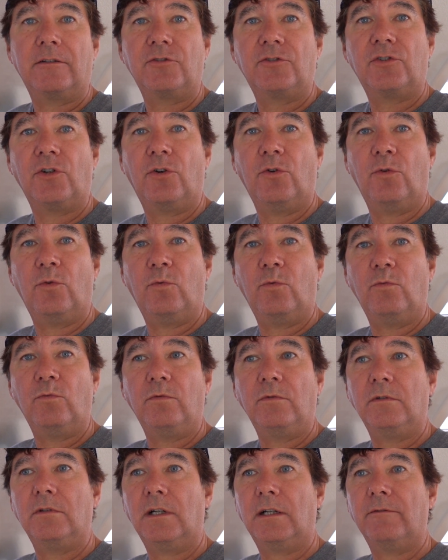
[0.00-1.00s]
So
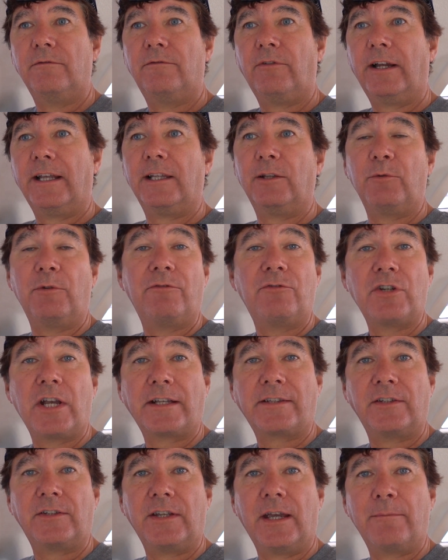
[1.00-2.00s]
finally, we've
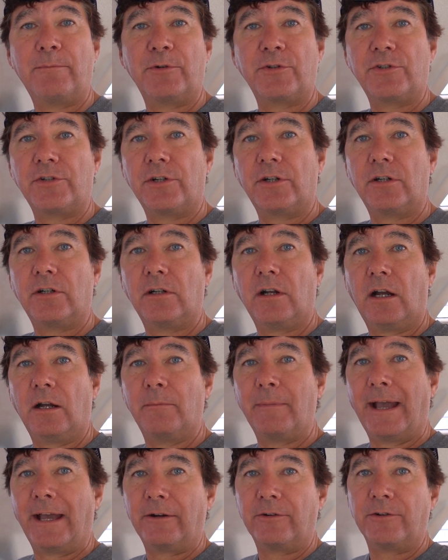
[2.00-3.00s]
checked the temperature. Our
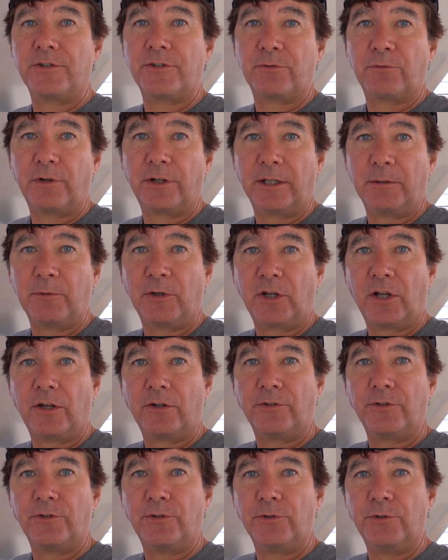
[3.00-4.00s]
batteries are running about
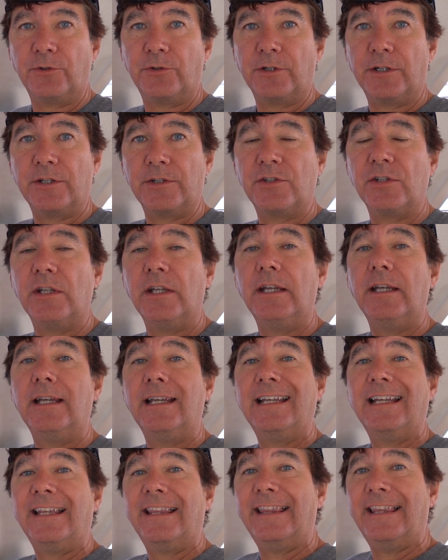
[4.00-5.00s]
102 degrees.
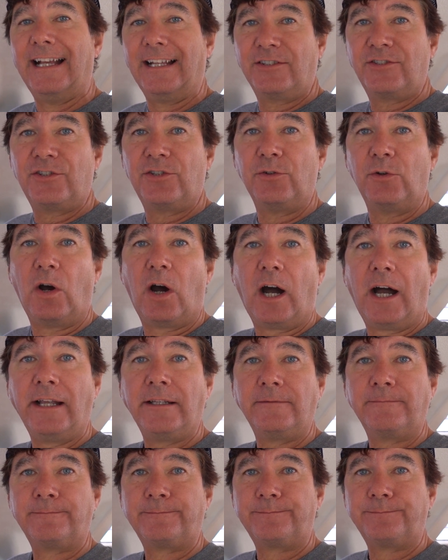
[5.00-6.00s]
That's too
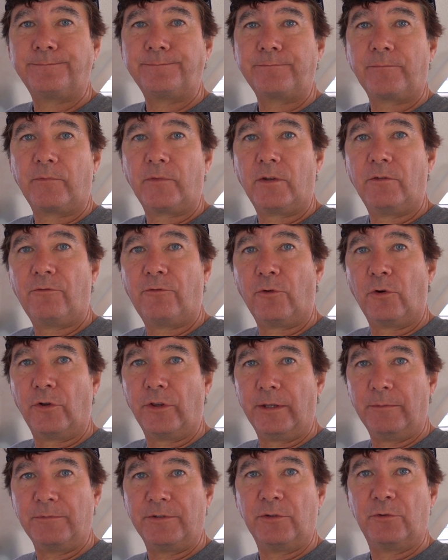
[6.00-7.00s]
hot for
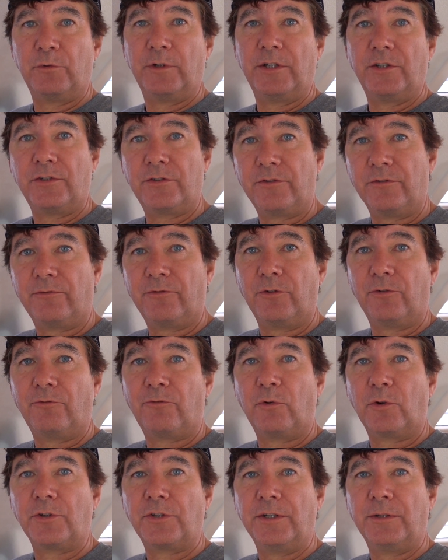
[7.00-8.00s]
them to reach the full
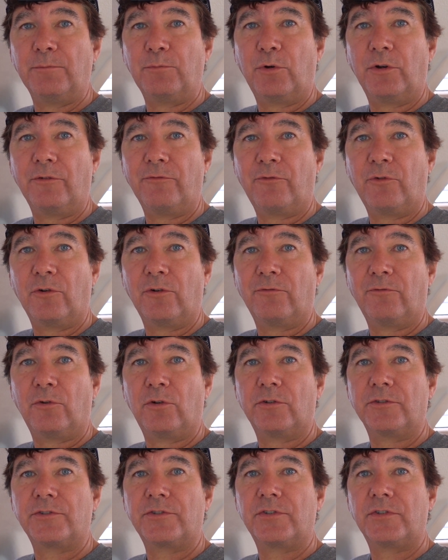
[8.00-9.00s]
14.4
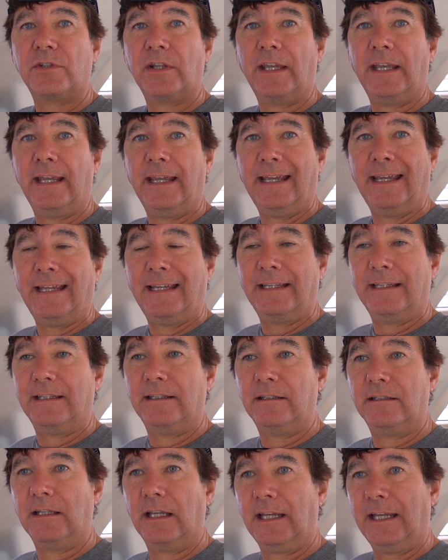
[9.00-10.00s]
volts
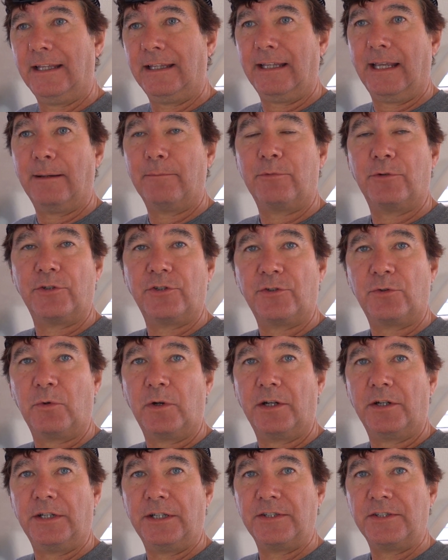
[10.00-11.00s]
and get the amperage to
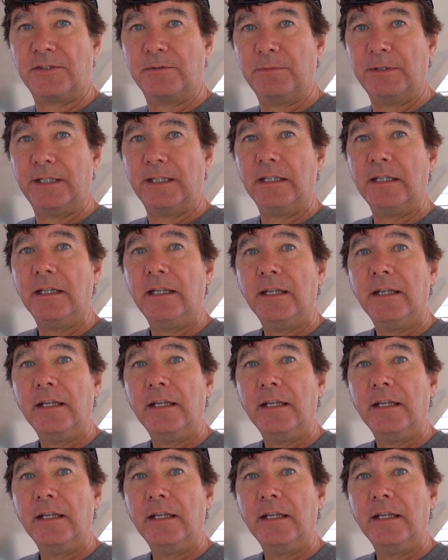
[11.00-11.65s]
where it needs to be.